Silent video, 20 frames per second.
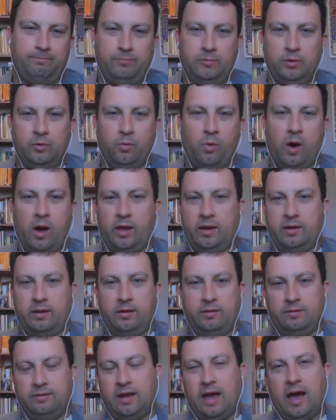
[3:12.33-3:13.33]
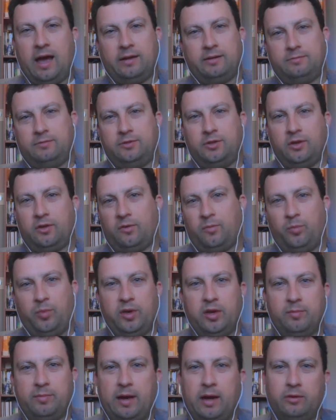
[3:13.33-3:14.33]
you want to not just be
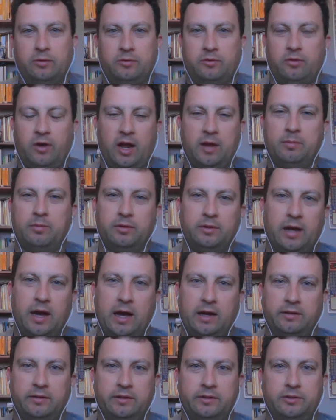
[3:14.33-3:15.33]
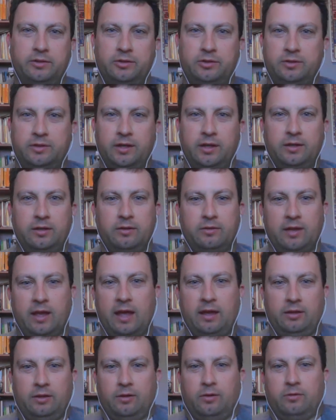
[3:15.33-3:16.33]
about tribal knowledge that
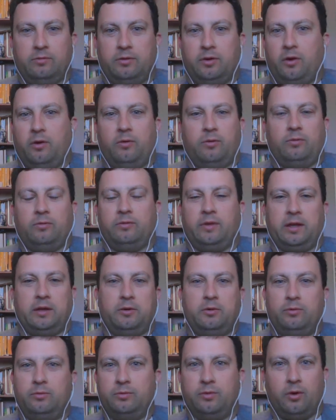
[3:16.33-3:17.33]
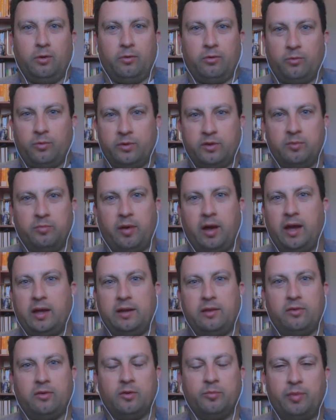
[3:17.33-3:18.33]
you don't know, like who knows where the
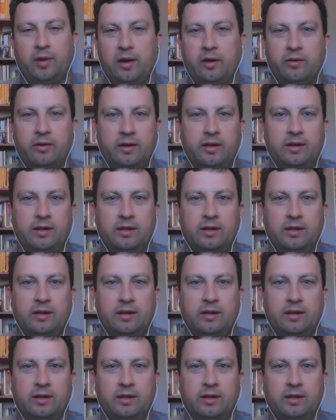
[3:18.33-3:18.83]
bodies are buried,